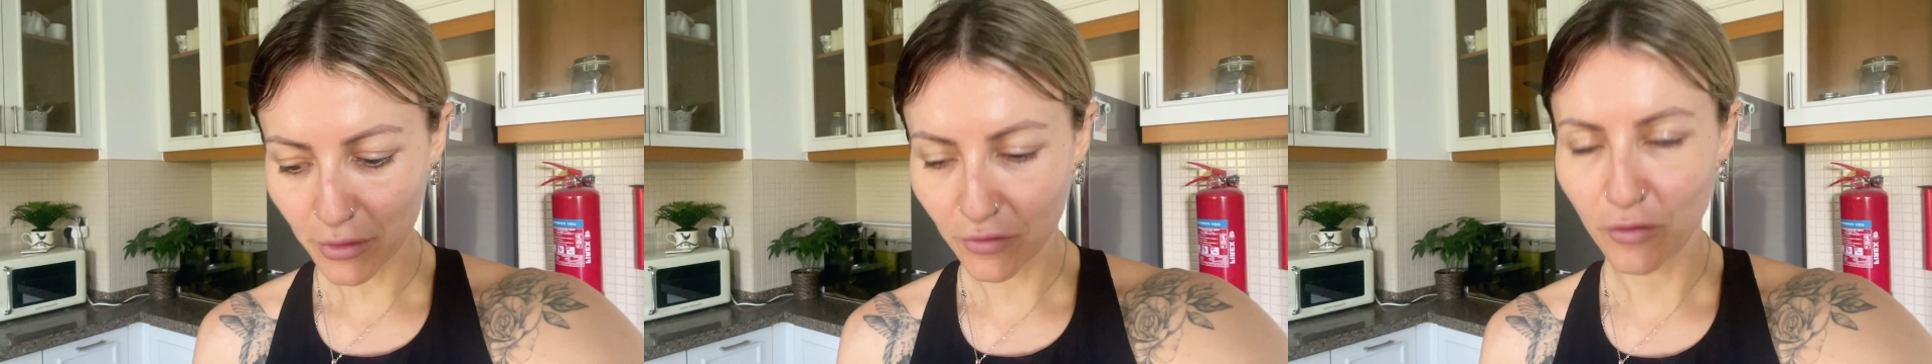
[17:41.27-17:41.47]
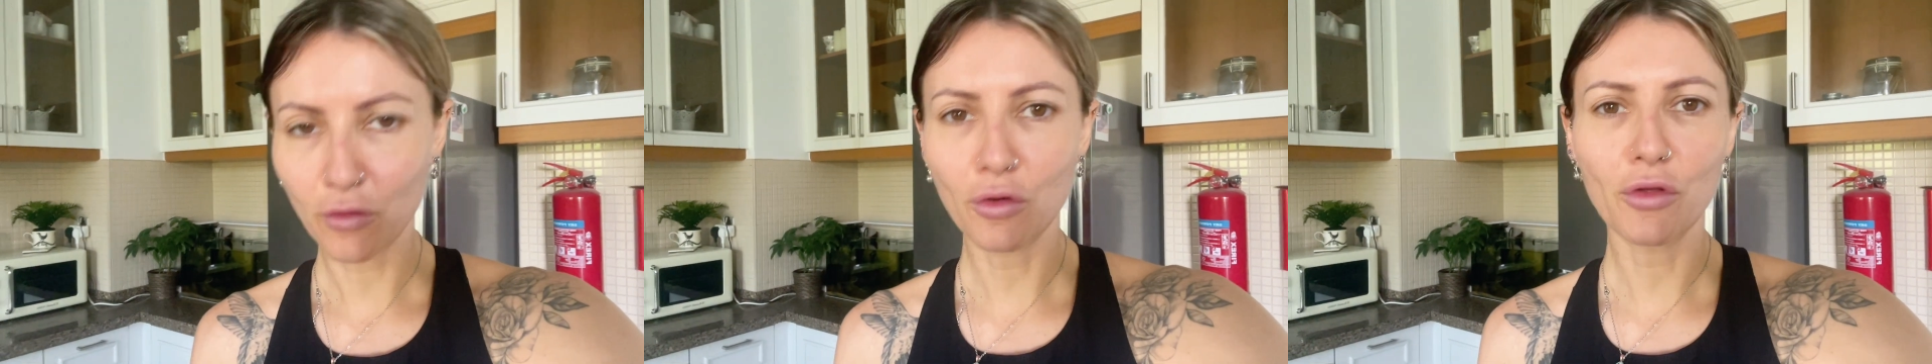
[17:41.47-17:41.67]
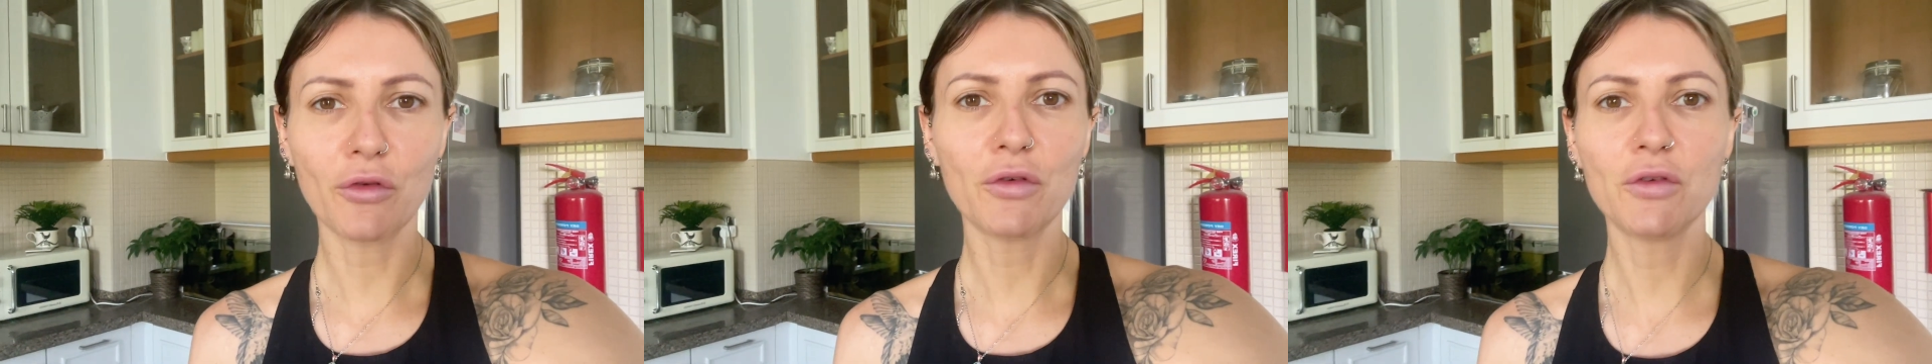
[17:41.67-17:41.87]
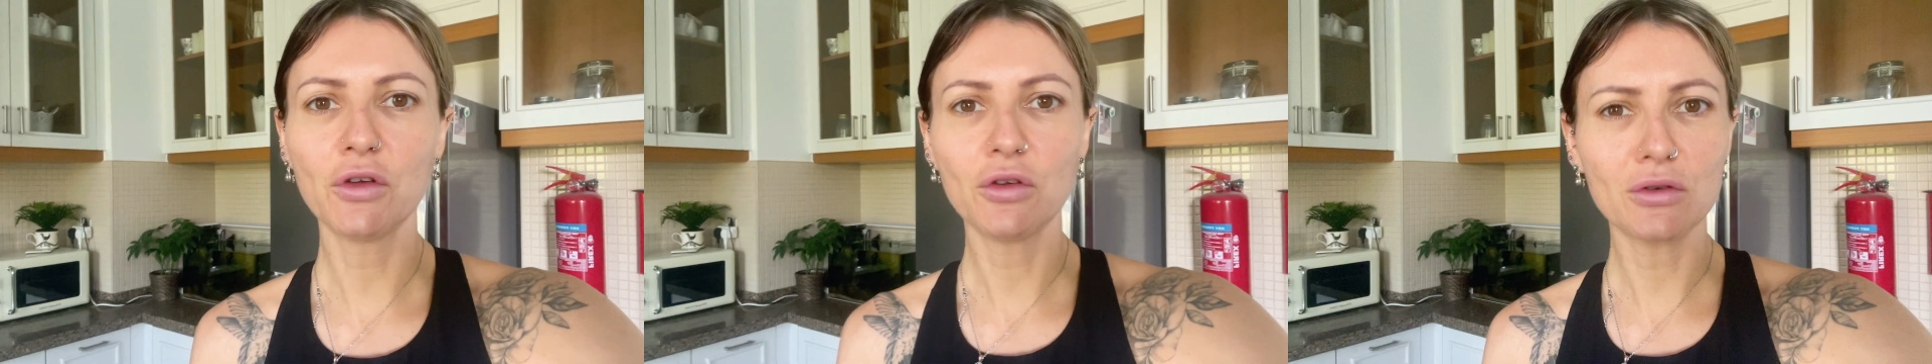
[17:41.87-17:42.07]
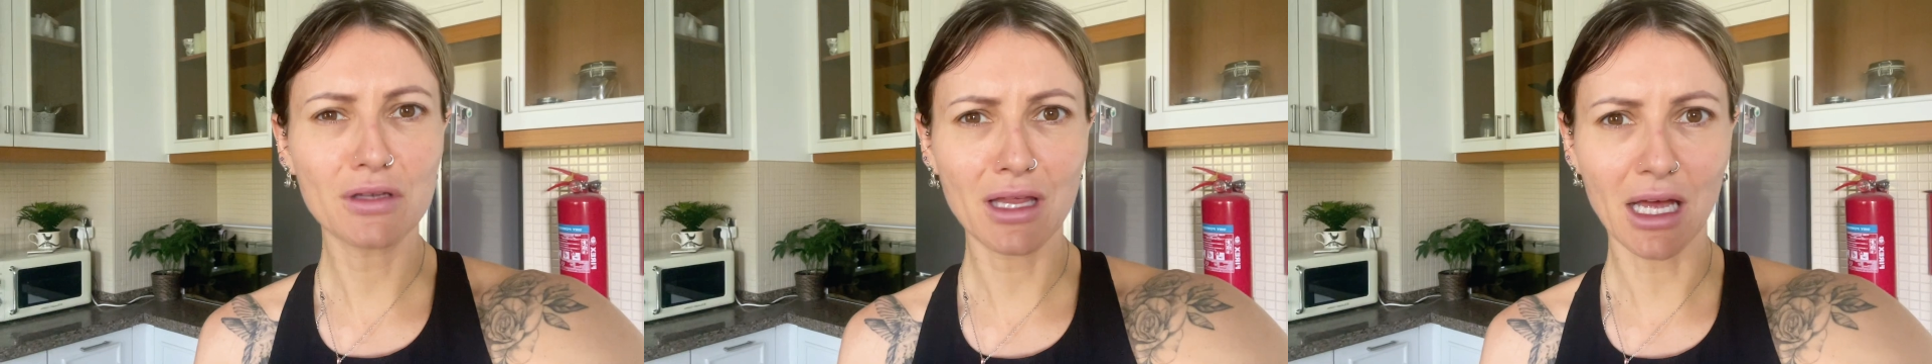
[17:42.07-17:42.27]
for all the
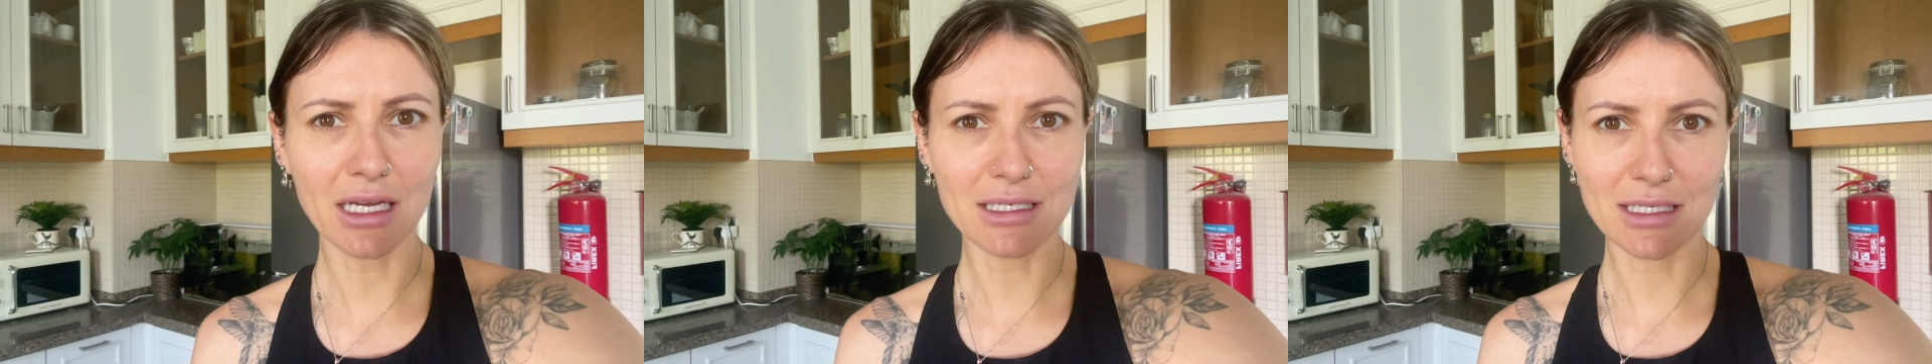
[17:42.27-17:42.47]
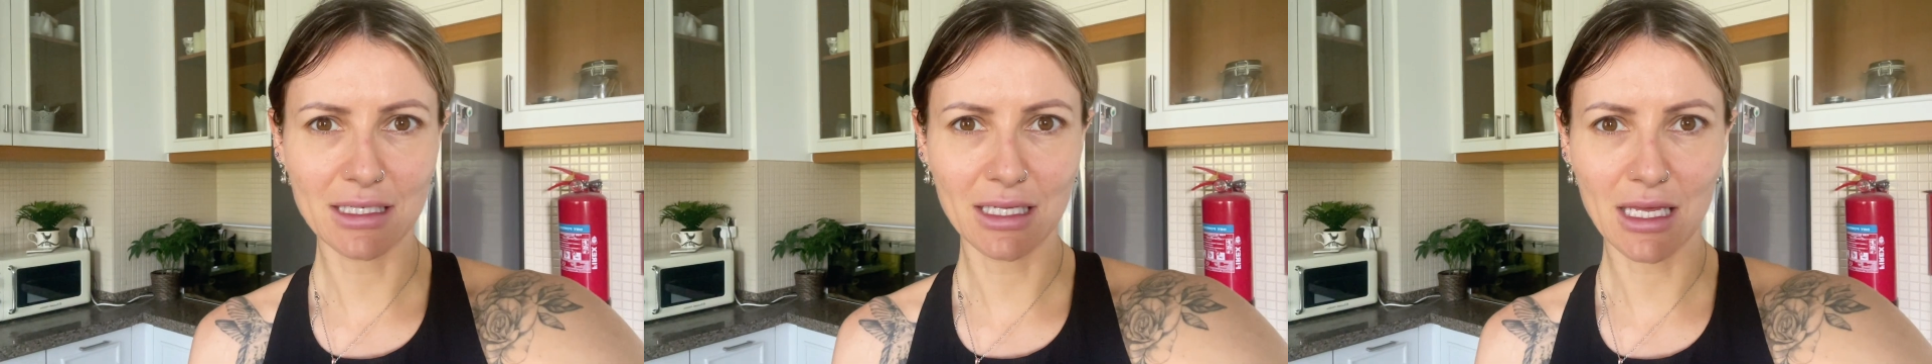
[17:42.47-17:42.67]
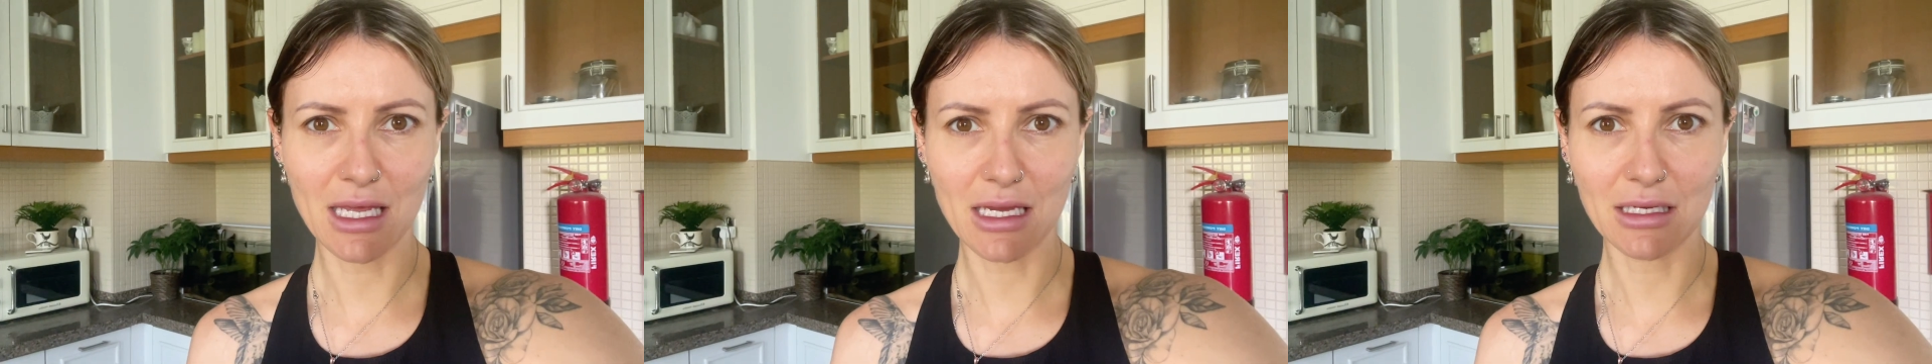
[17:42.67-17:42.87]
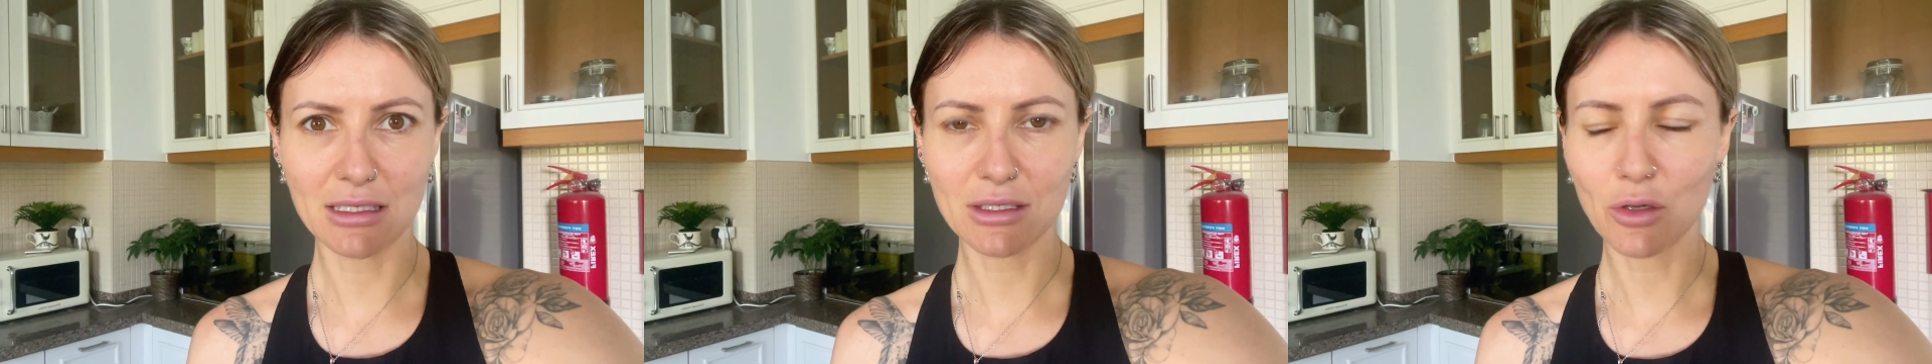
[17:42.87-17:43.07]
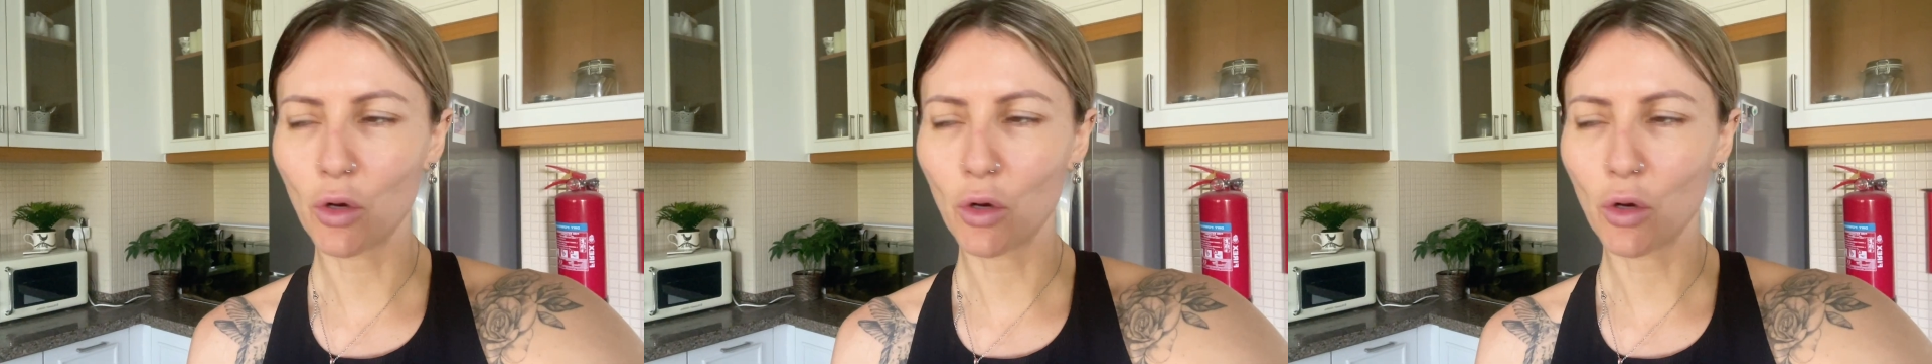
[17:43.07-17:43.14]
food that I didn't eat